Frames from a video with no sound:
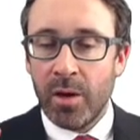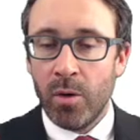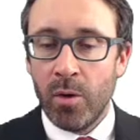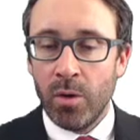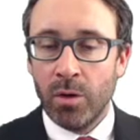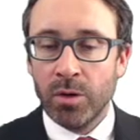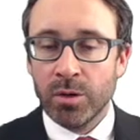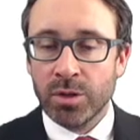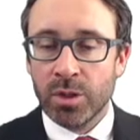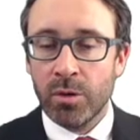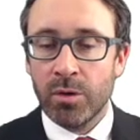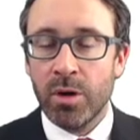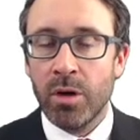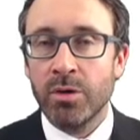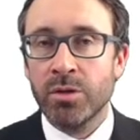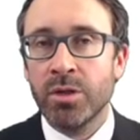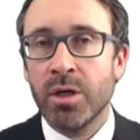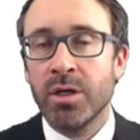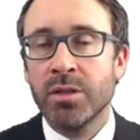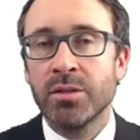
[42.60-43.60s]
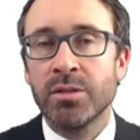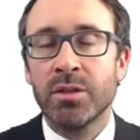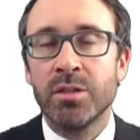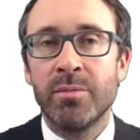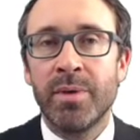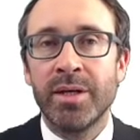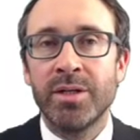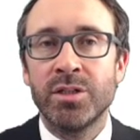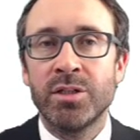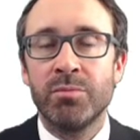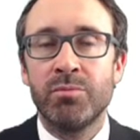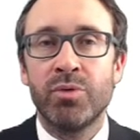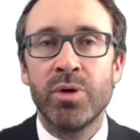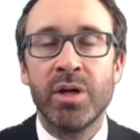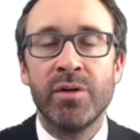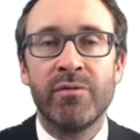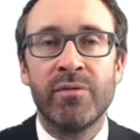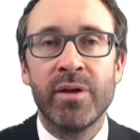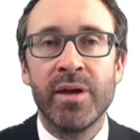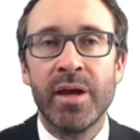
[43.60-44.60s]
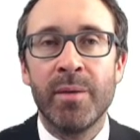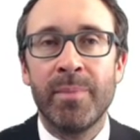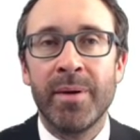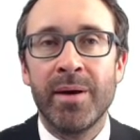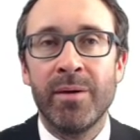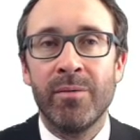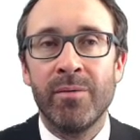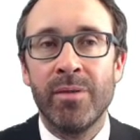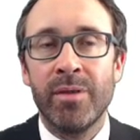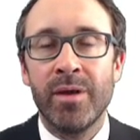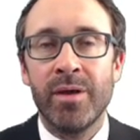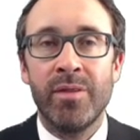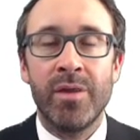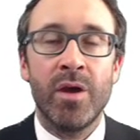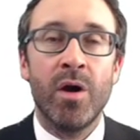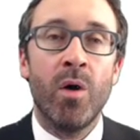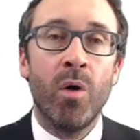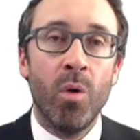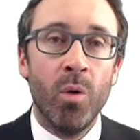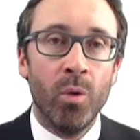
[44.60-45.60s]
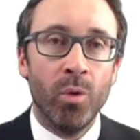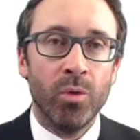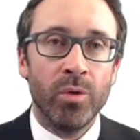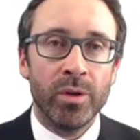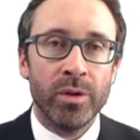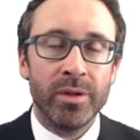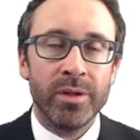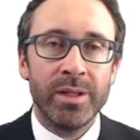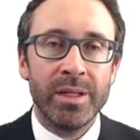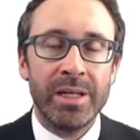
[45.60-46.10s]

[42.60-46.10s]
It also goes on to mention briefly about the old